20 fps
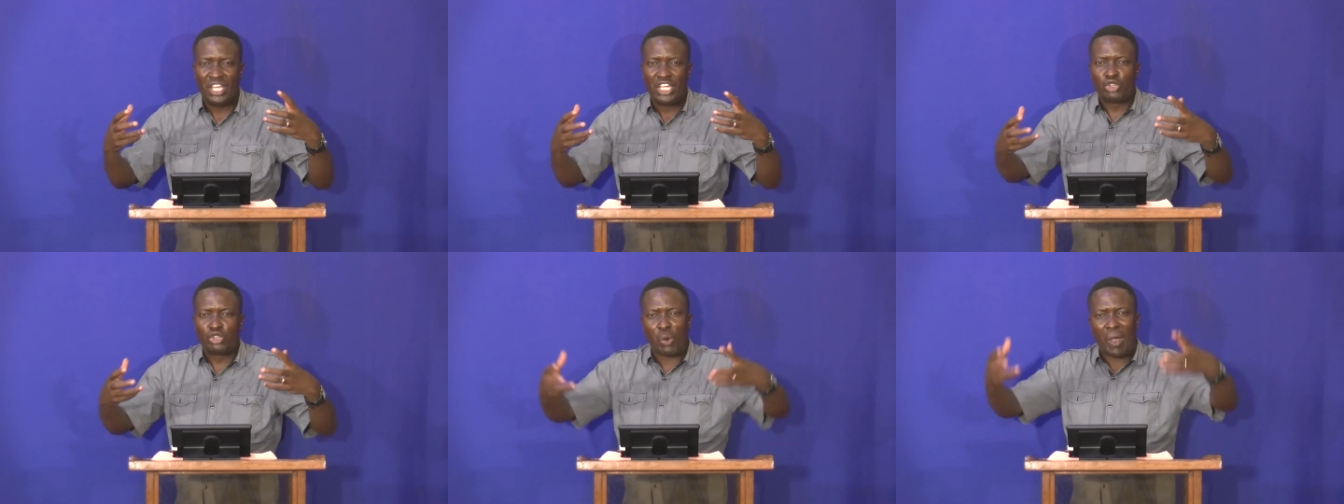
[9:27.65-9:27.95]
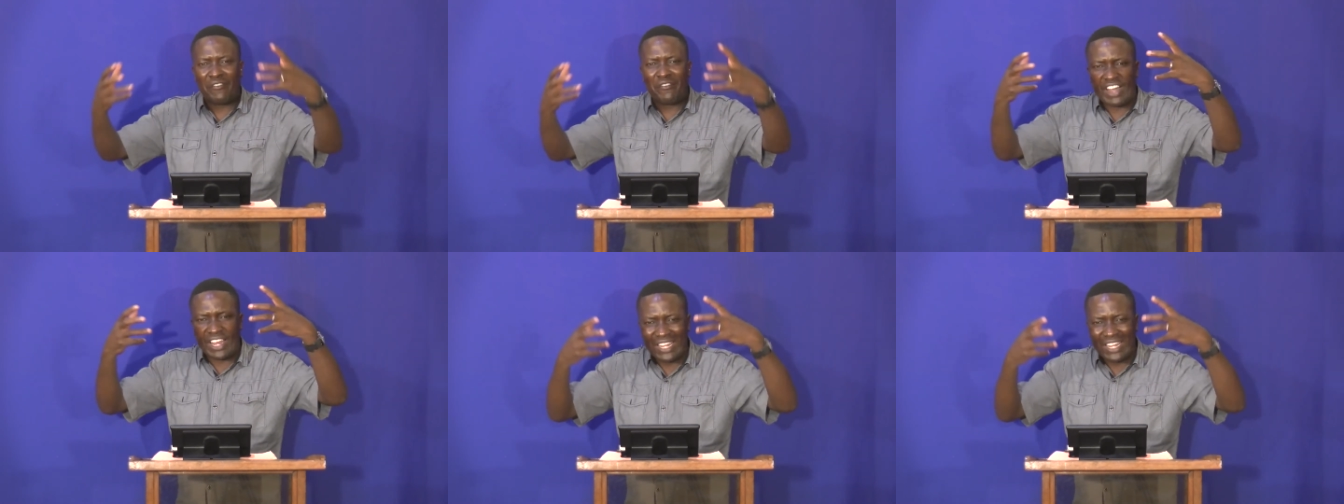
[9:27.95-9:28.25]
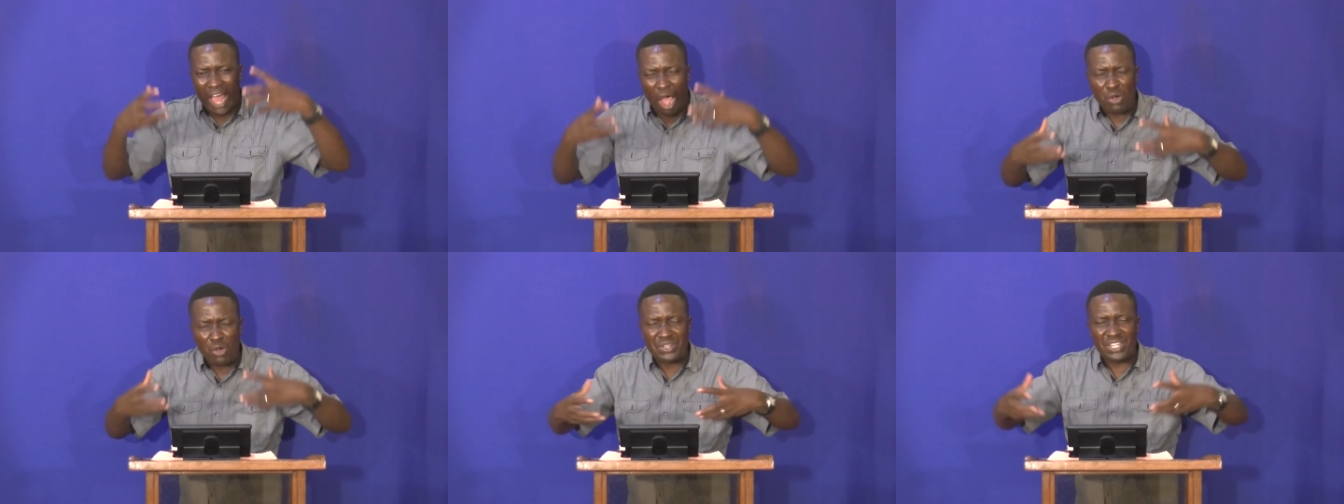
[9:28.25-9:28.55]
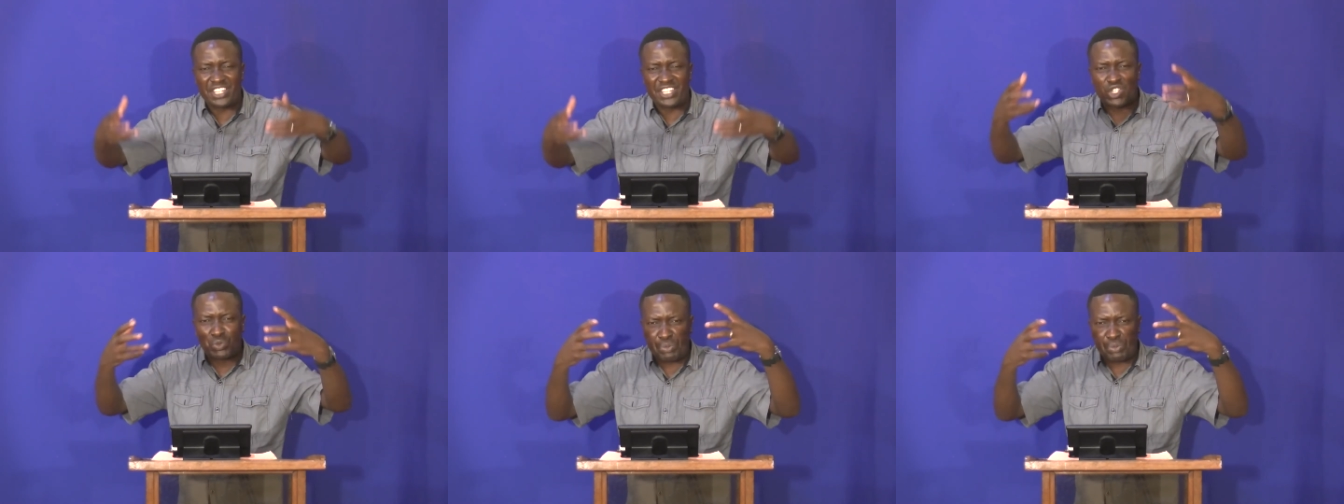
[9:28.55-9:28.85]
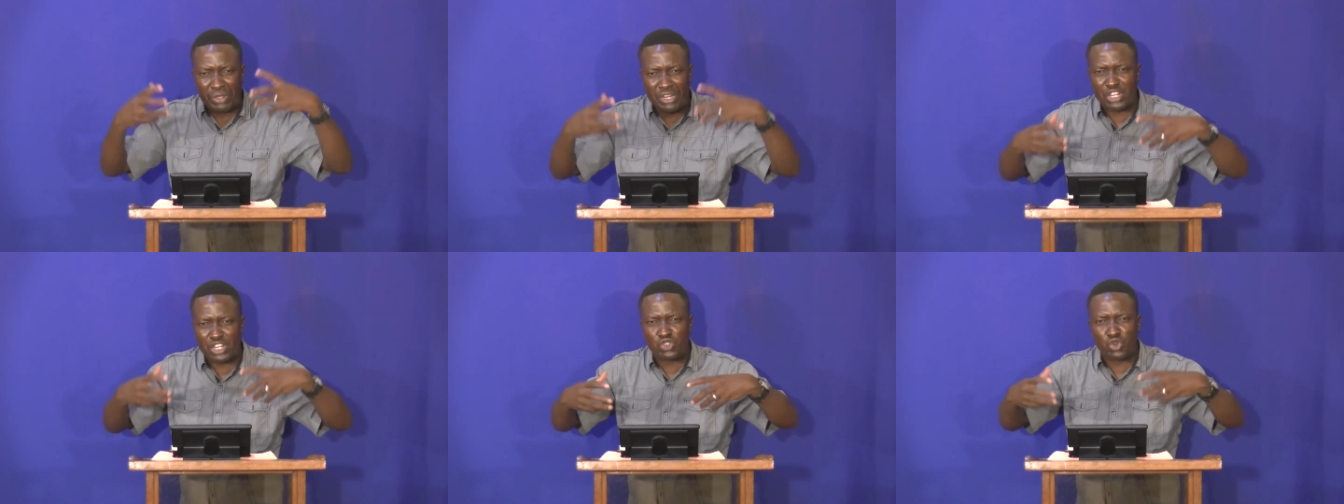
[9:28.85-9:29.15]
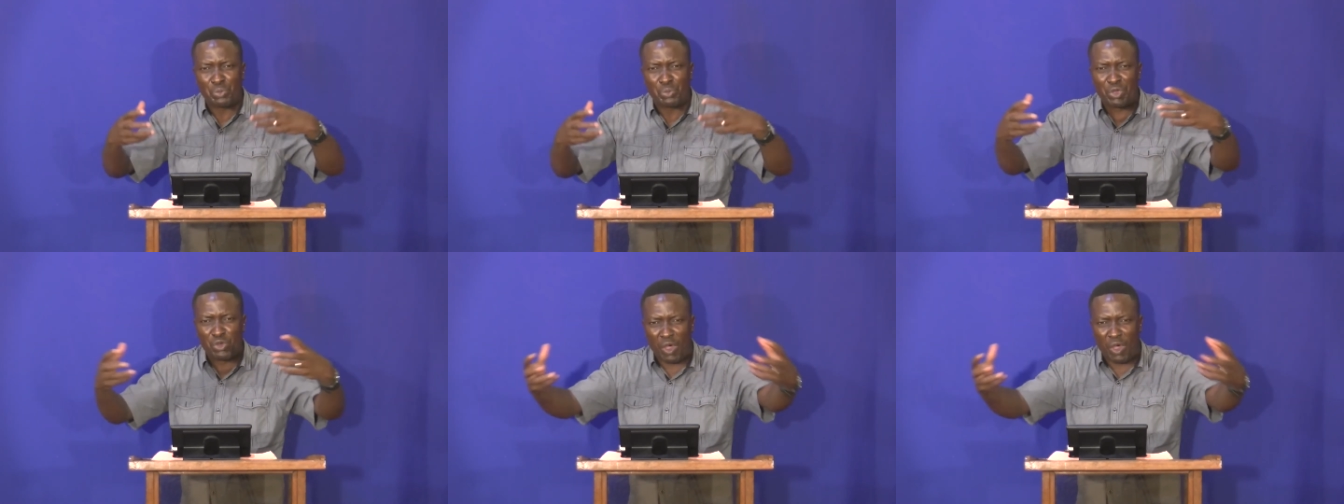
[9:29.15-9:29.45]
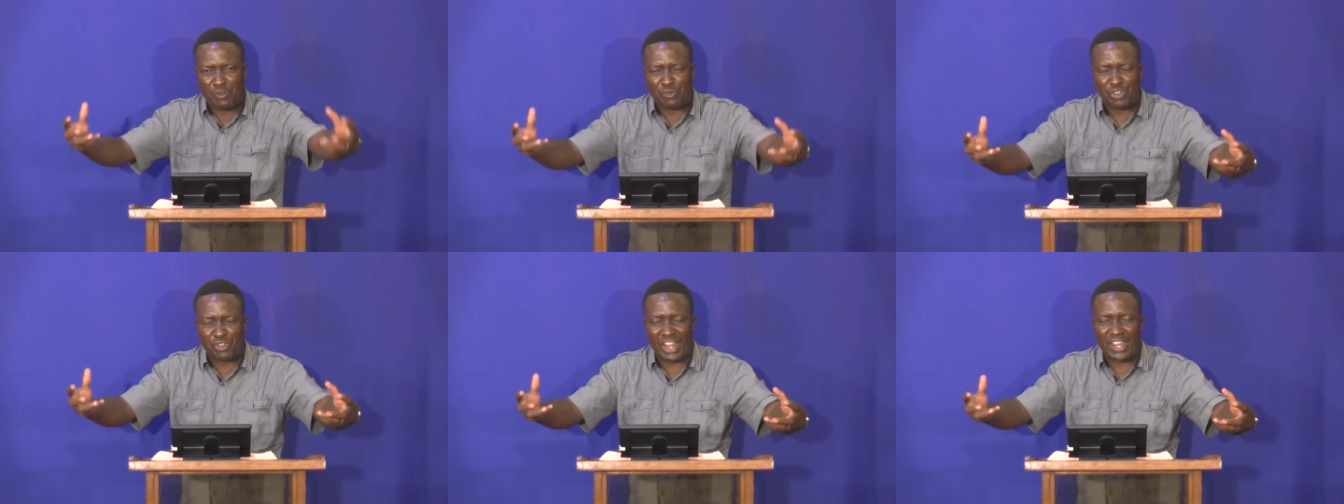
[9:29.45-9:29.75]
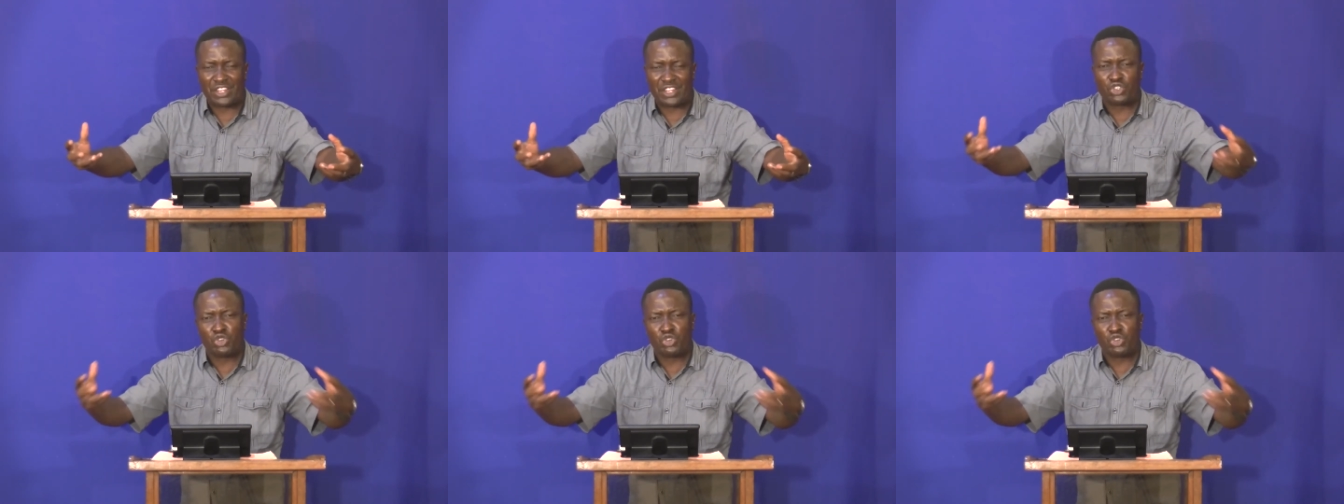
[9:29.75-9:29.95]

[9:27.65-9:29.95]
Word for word: you have allowed His Spirit to be your friend,